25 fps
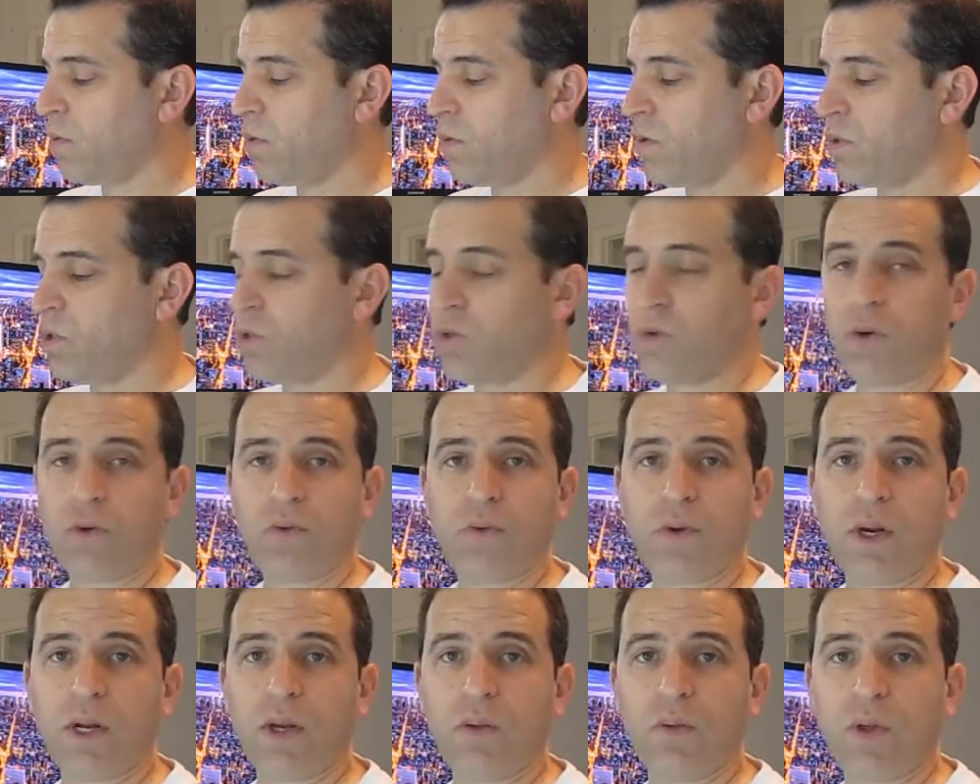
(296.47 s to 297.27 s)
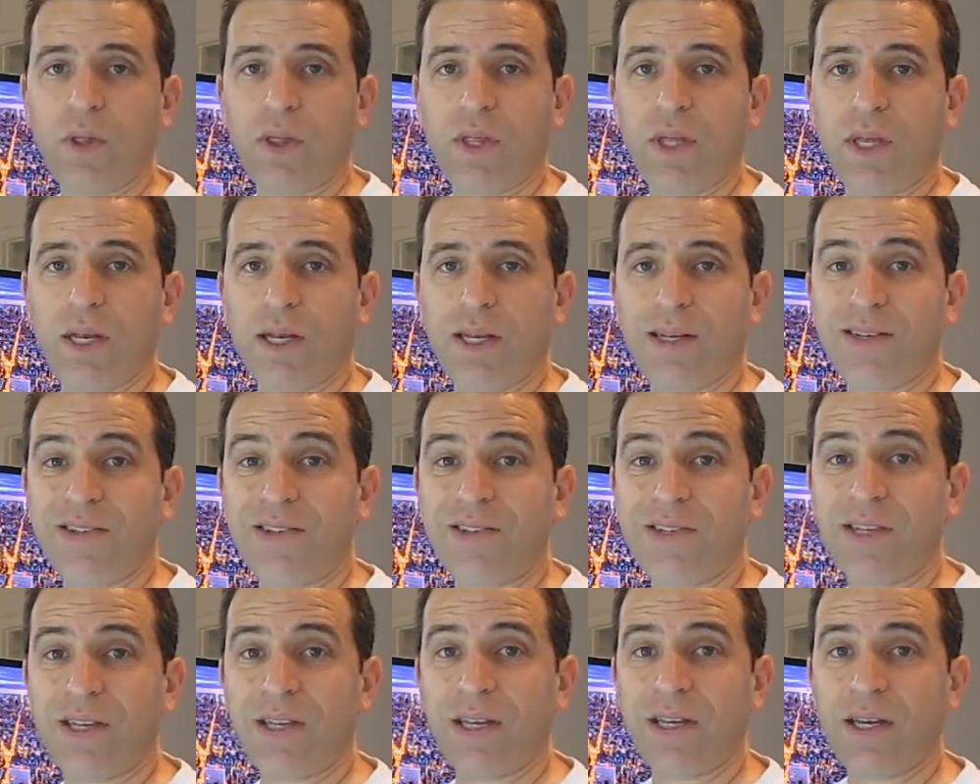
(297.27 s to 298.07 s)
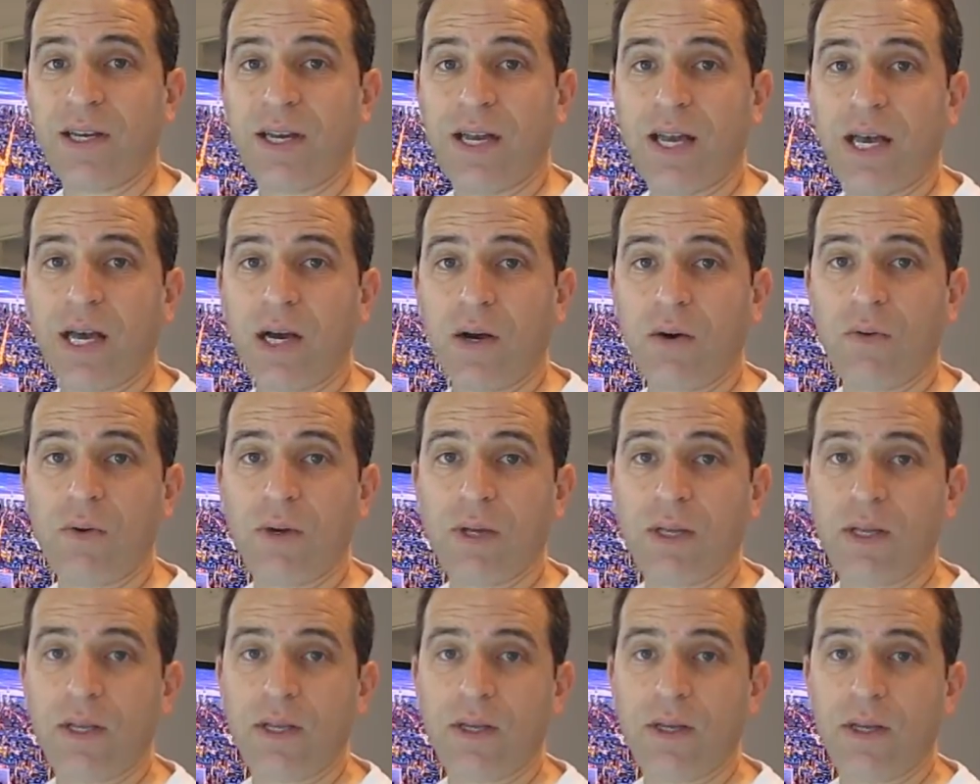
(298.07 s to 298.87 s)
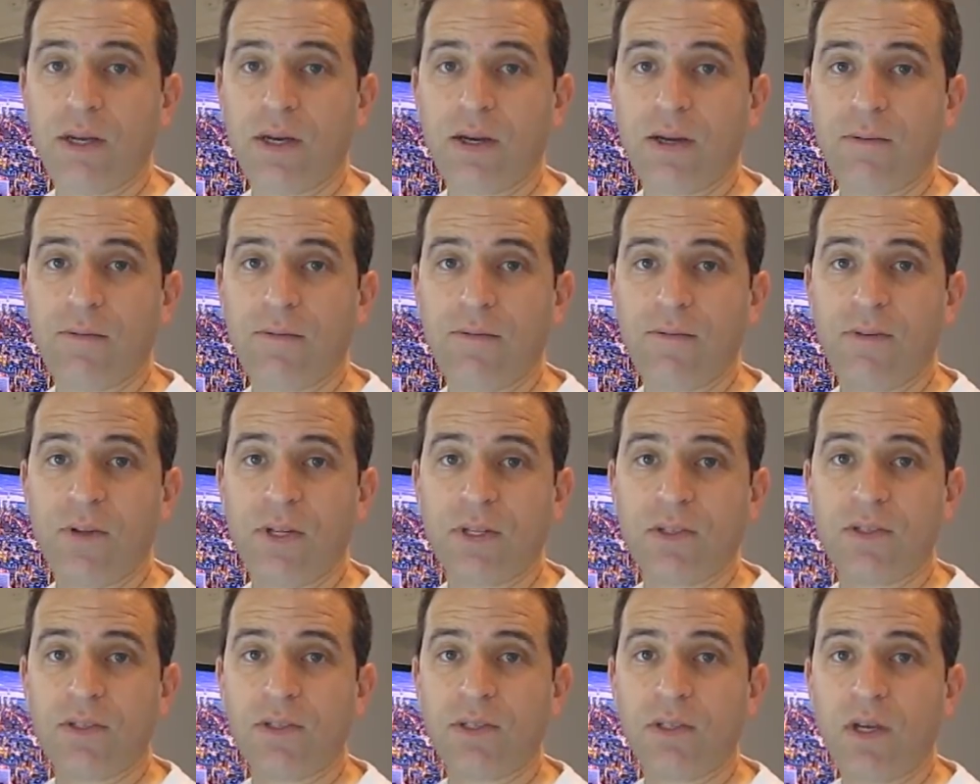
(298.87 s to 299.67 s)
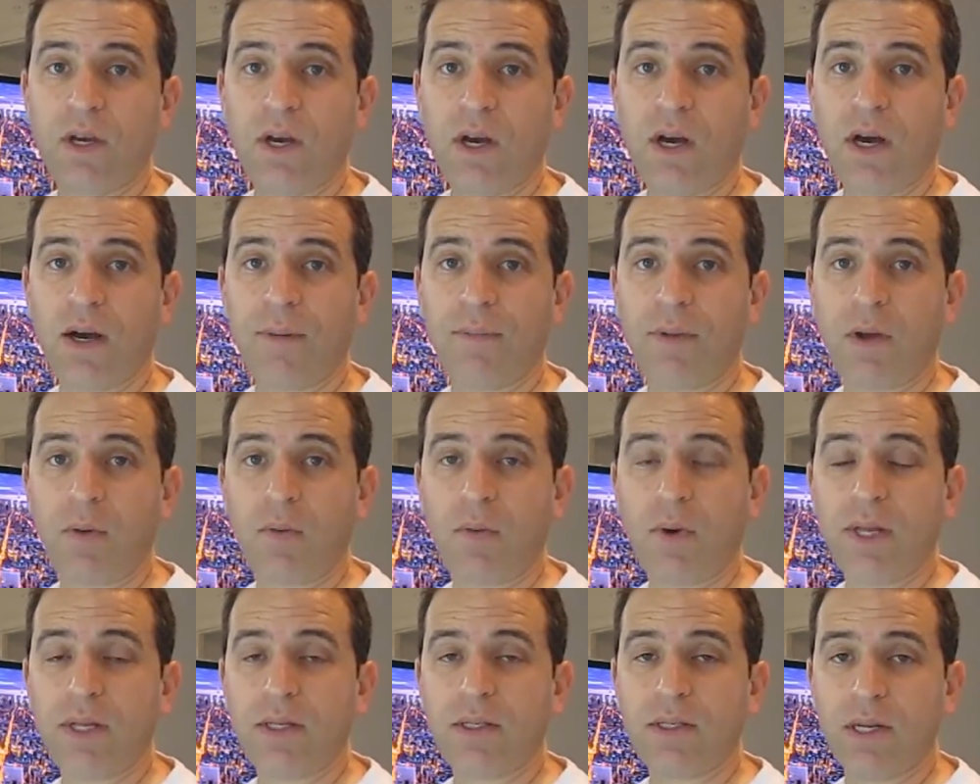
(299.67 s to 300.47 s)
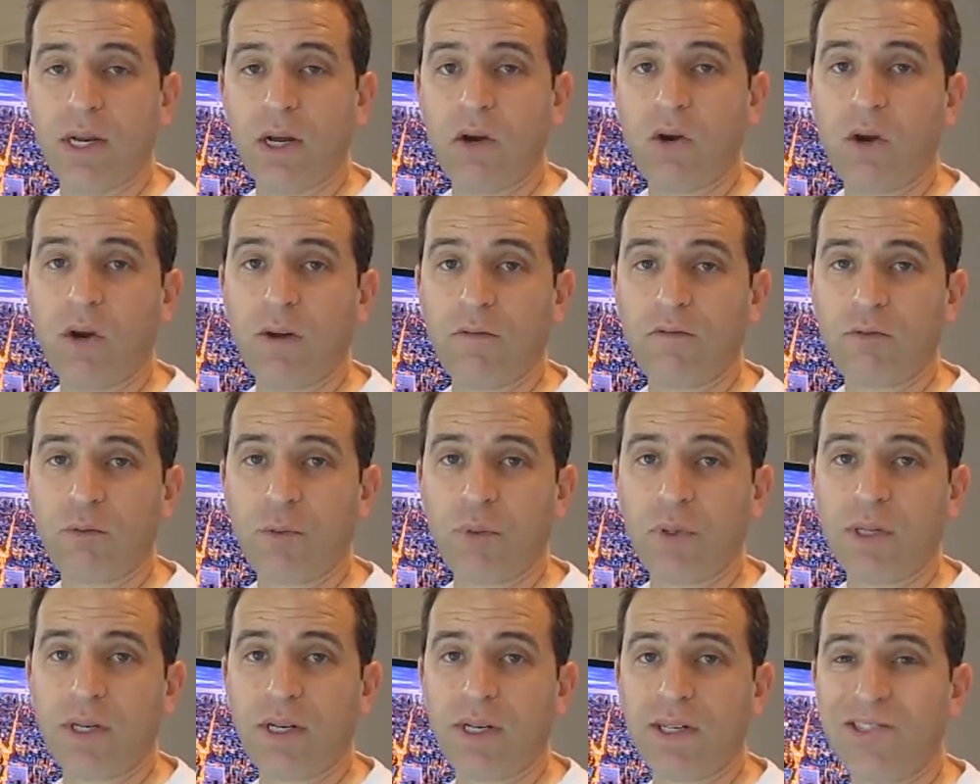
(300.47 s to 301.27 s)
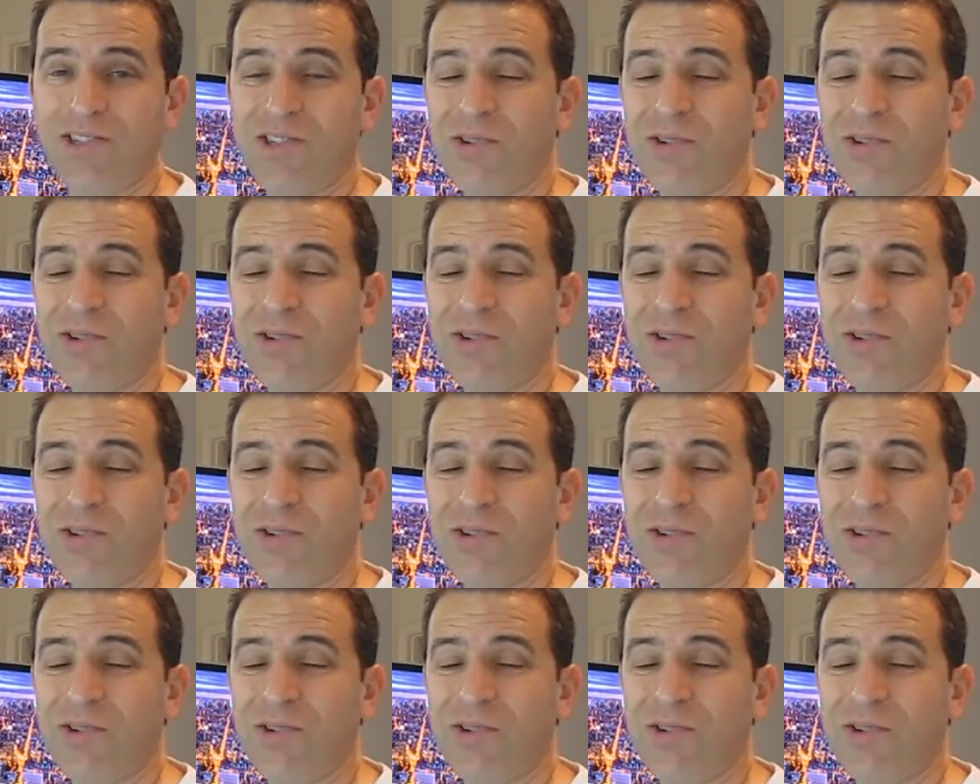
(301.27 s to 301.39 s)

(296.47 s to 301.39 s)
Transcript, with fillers: short running with it, and seeing how it fits on my waist and how comfortable it is.